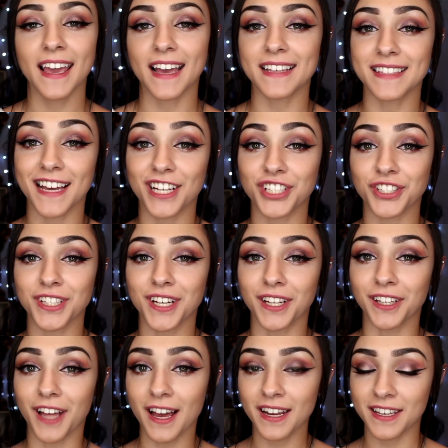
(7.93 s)
It's actually a
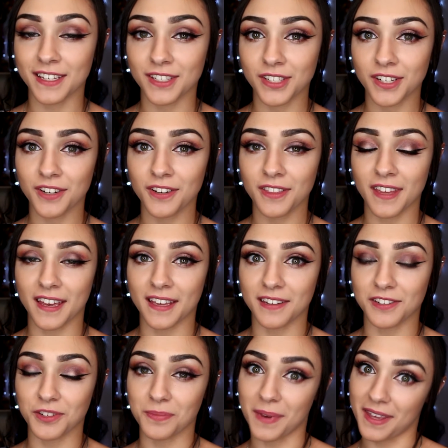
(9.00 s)
lot easier
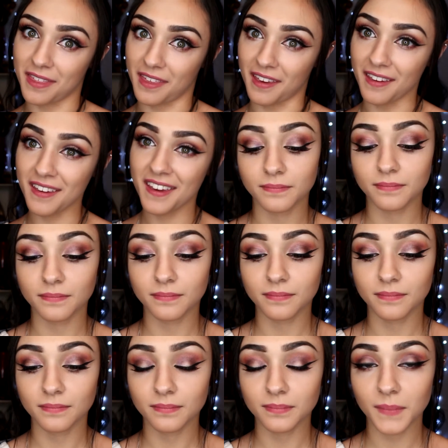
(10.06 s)
than you may think.
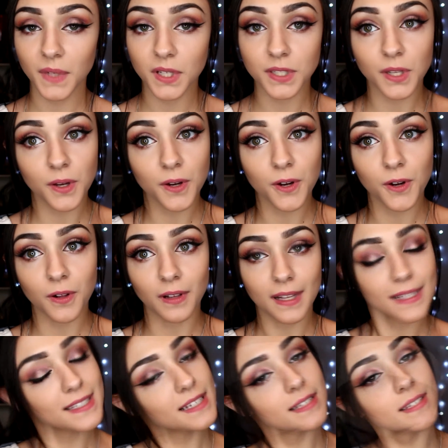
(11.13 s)
So
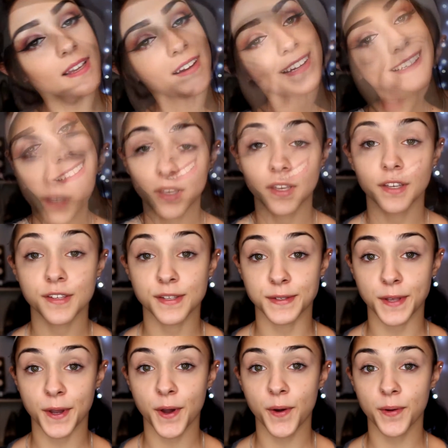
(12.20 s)
let's get started.
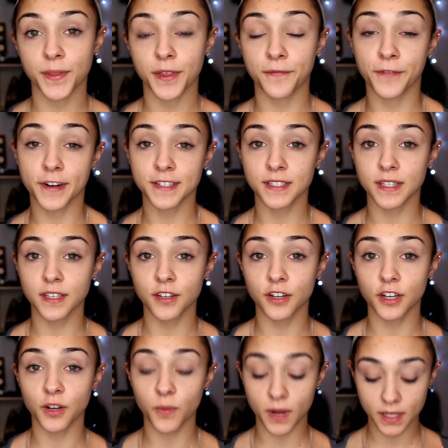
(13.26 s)
So the first thing you're
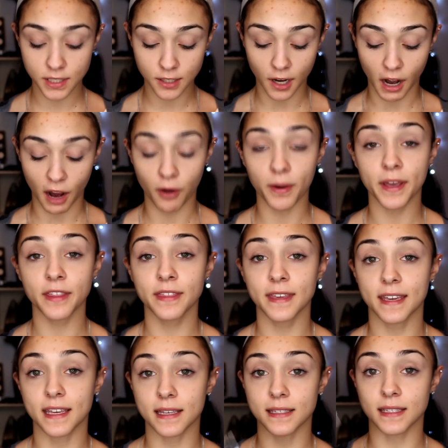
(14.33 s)
going to want to start out
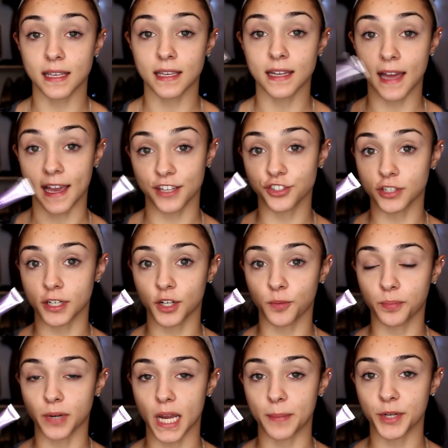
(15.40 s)
with is an
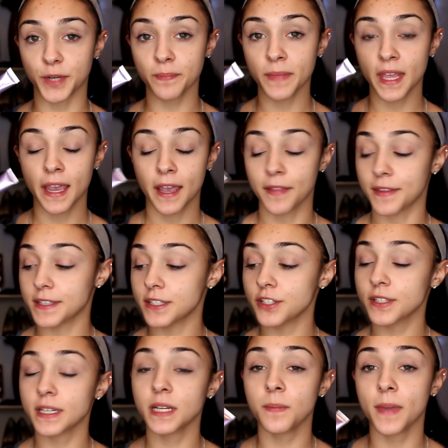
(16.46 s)
eyeshadow primer. This
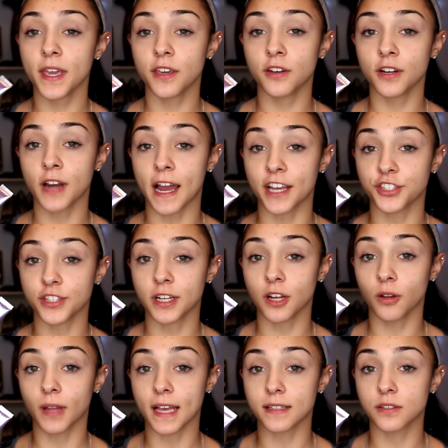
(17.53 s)
is going to make your
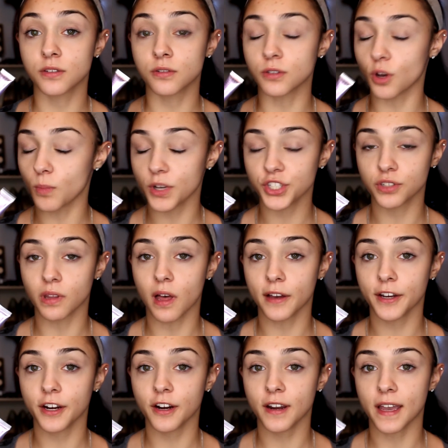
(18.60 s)
eyeshadow last so much
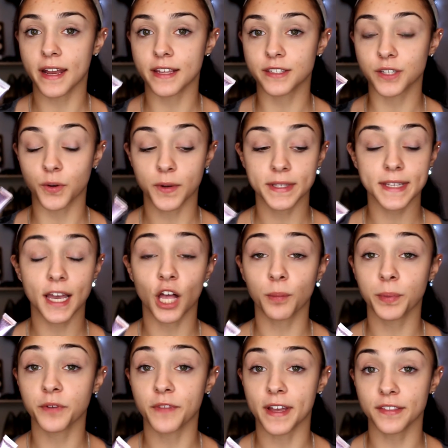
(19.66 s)
longer, and it's going to
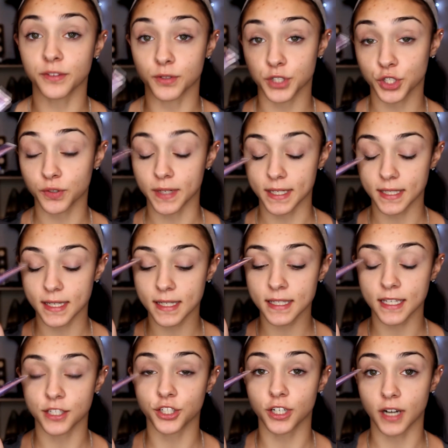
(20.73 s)
help prevent those creases
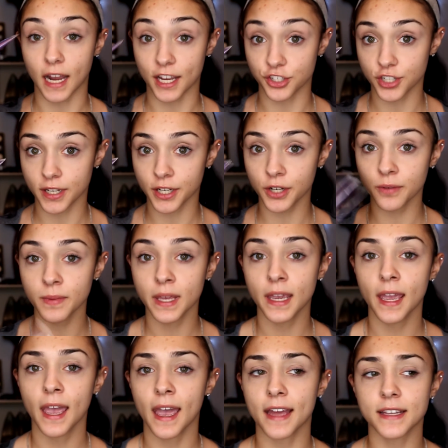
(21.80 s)
in your eyeshadow.
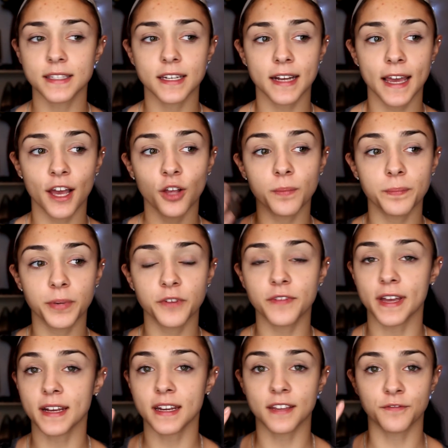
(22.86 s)
And it's going to help
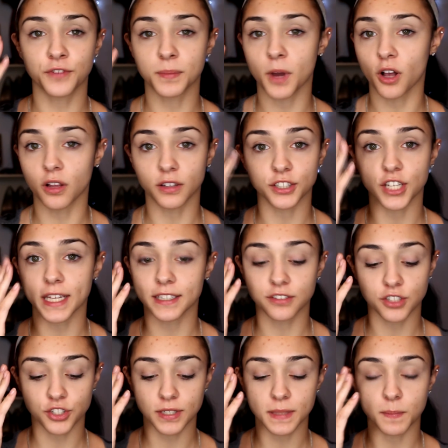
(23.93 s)
prevent it from all
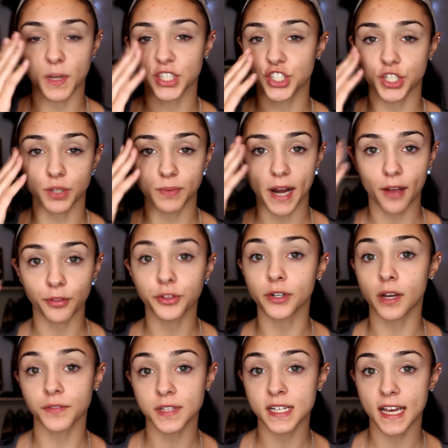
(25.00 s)
just smudging around
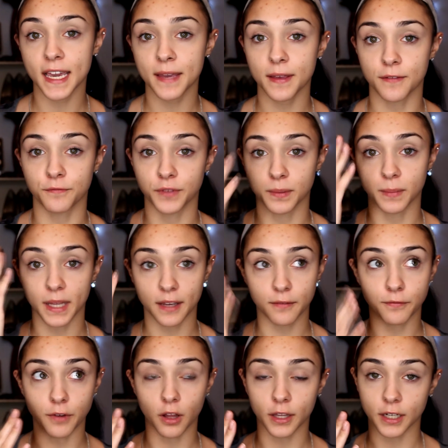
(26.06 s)
throughout the day and from
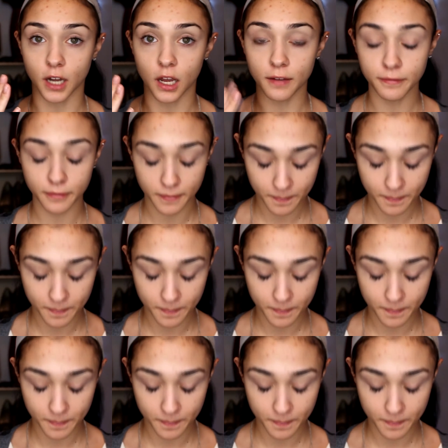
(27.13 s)
falling off.